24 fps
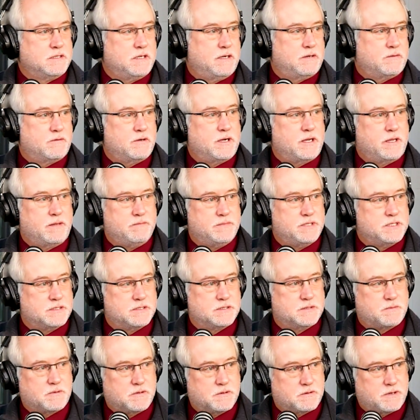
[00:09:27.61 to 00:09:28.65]
and running
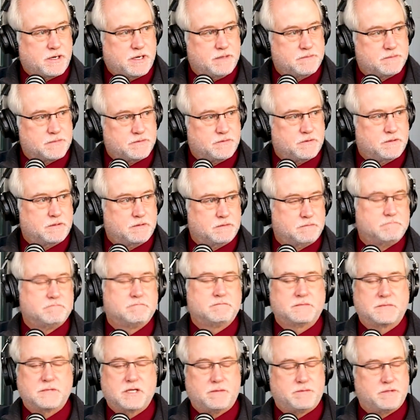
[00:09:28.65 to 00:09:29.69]
business programs for
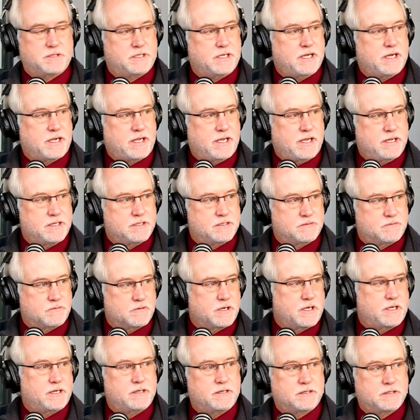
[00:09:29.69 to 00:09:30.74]
a couple of decades and
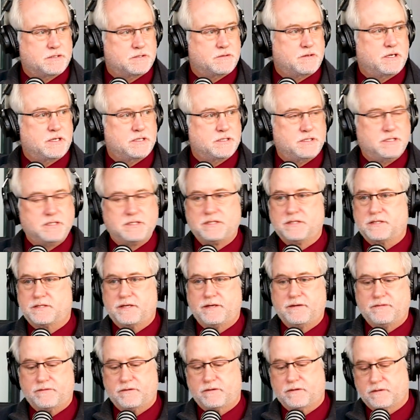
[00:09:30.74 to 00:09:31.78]
working in a construction
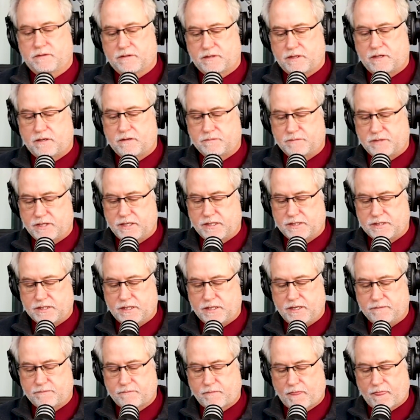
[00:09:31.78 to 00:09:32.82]
agency for a long period of
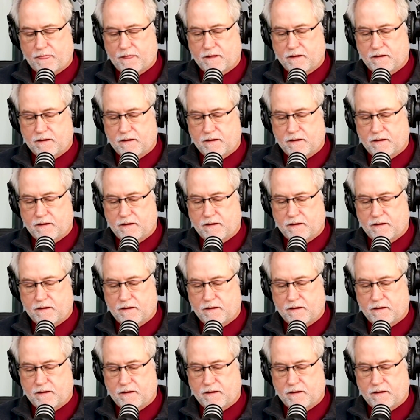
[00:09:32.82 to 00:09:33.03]
time,